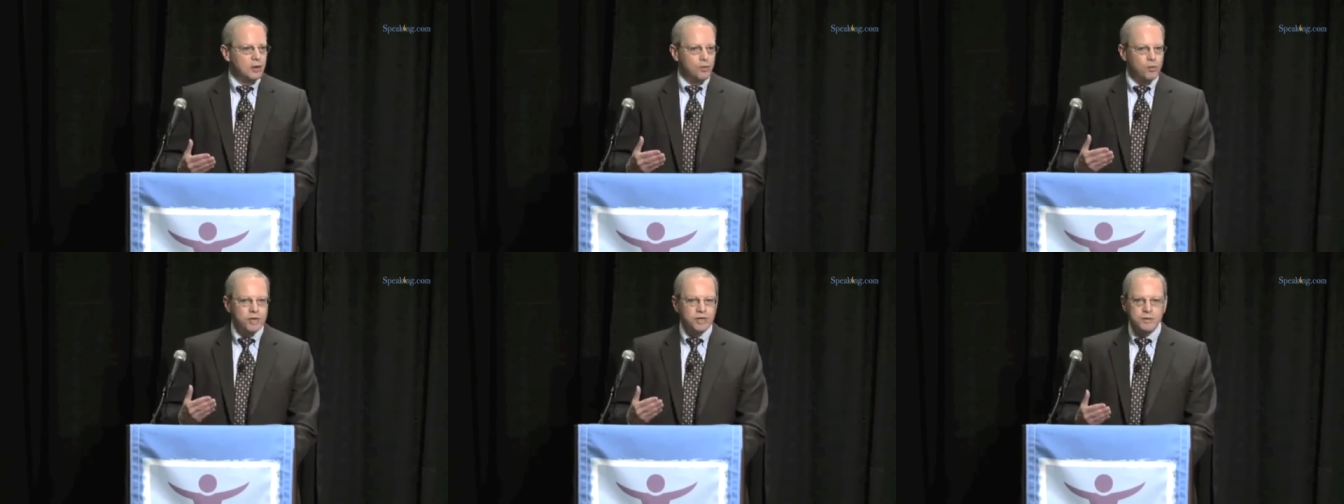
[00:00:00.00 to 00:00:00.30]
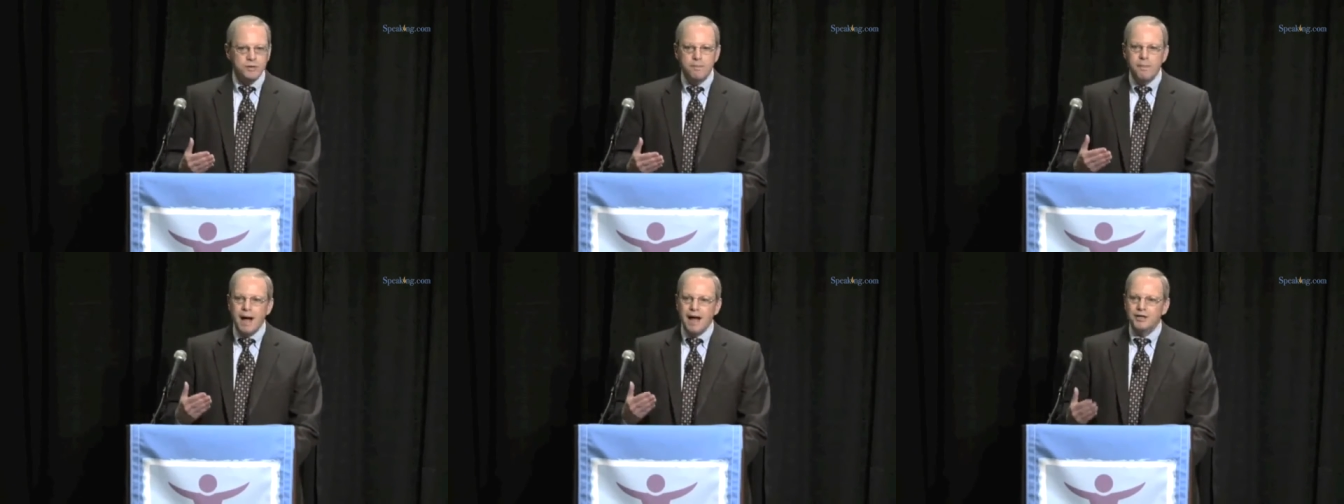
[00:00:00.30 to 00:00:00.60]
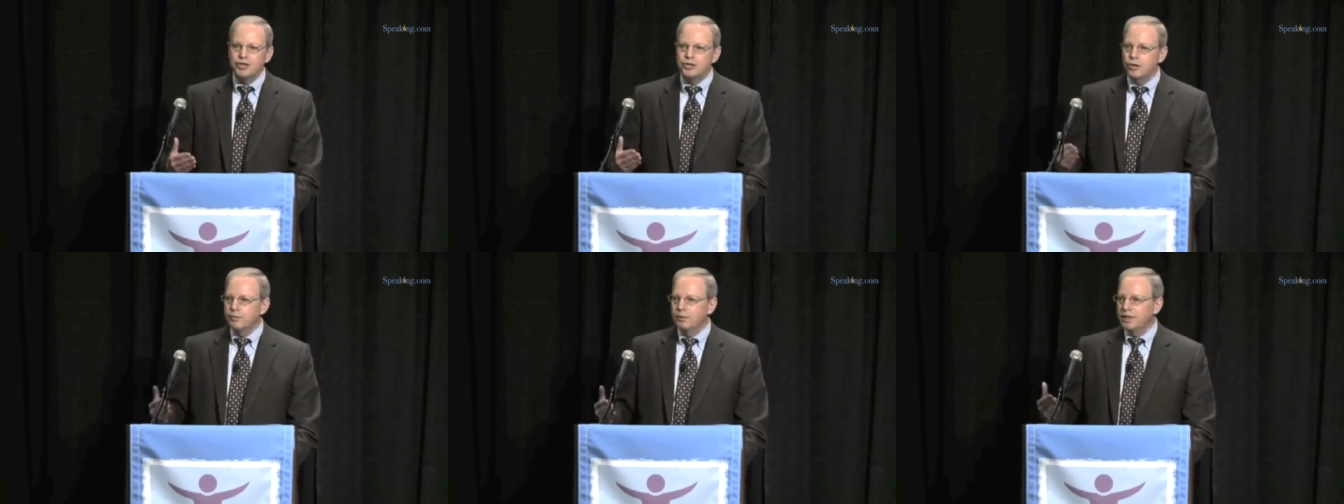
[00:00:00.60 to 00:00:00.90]
We
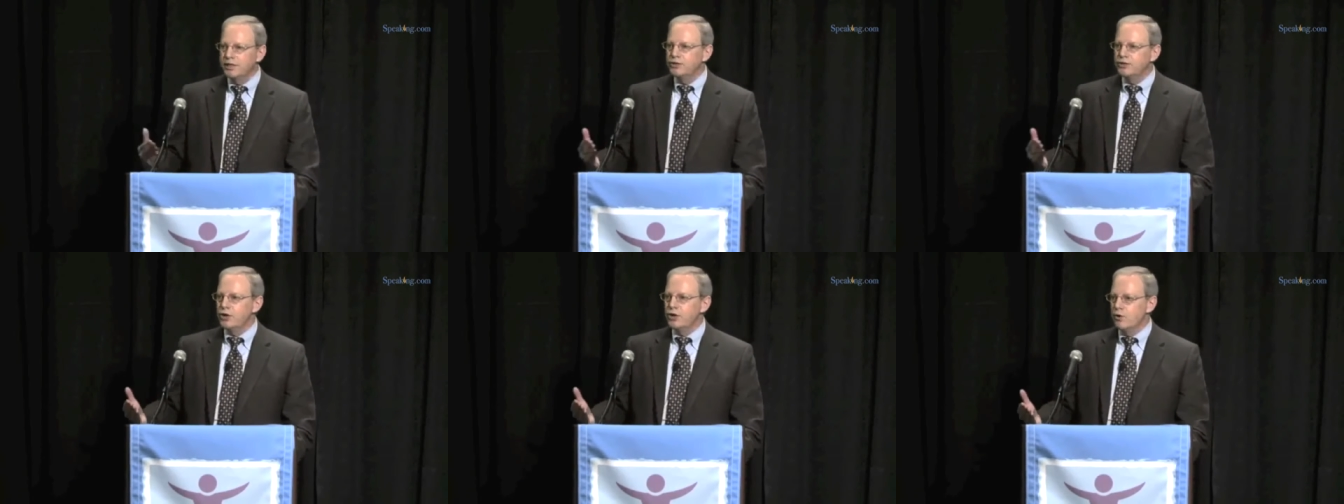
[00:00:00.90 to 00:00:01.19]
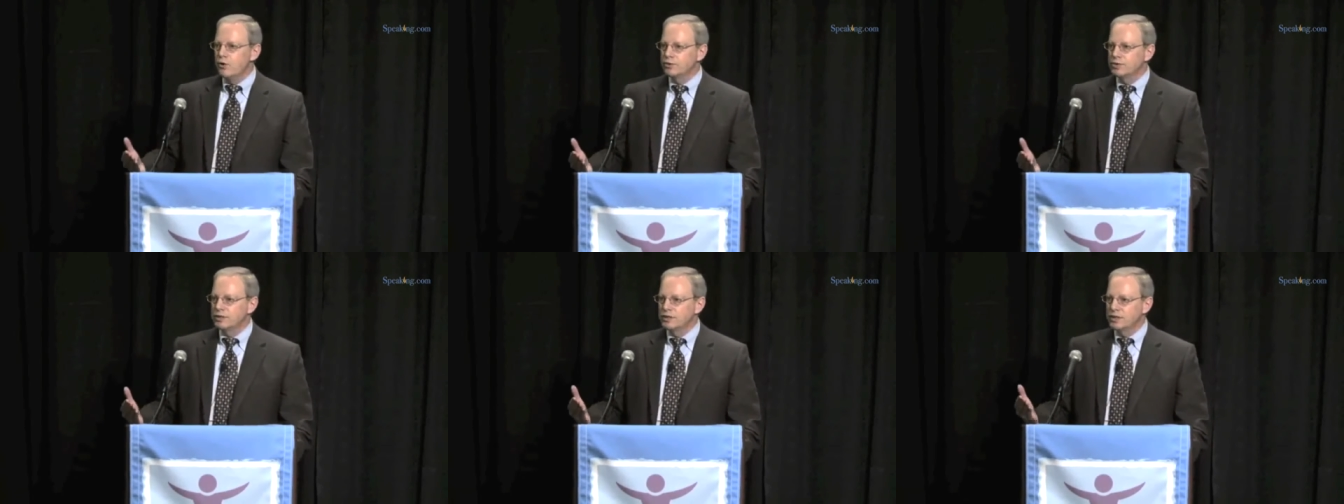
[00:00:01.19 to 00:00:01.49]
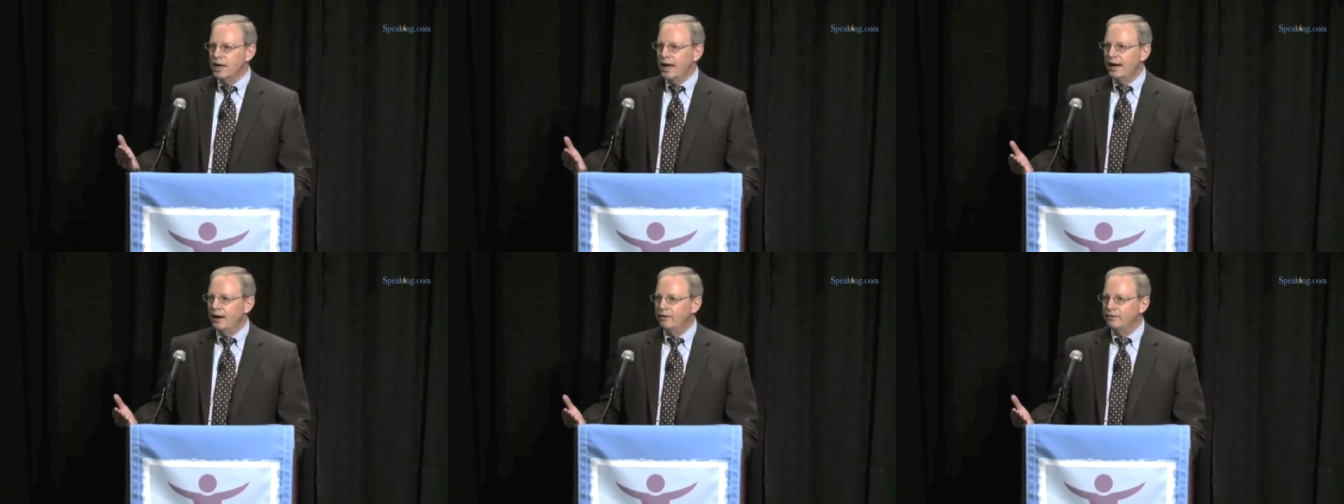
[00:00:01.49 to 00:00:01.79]
demonstrably don't
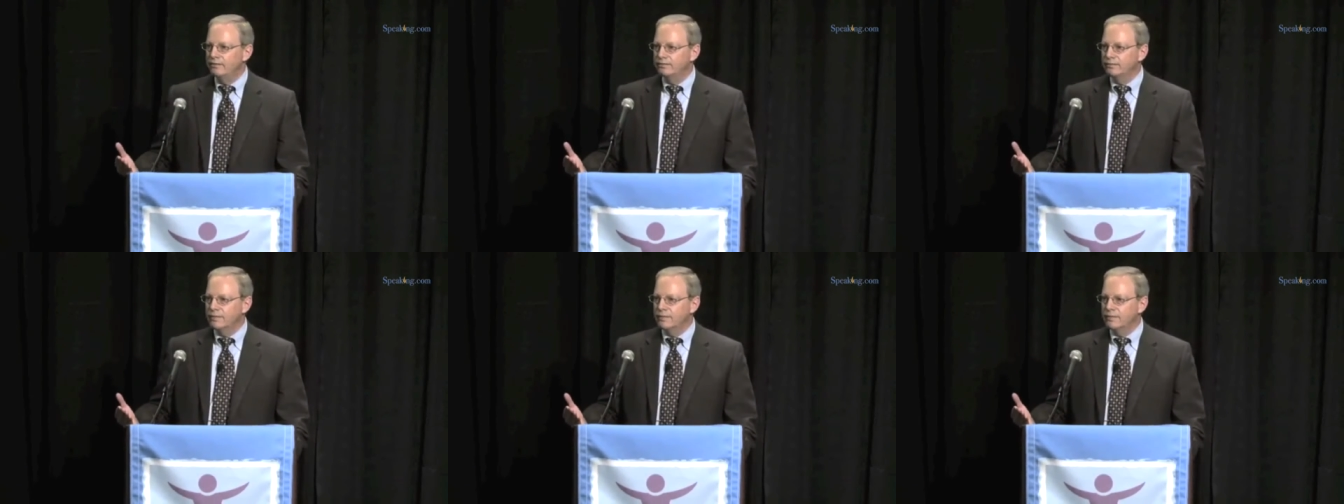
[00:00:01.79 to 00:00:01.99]
now.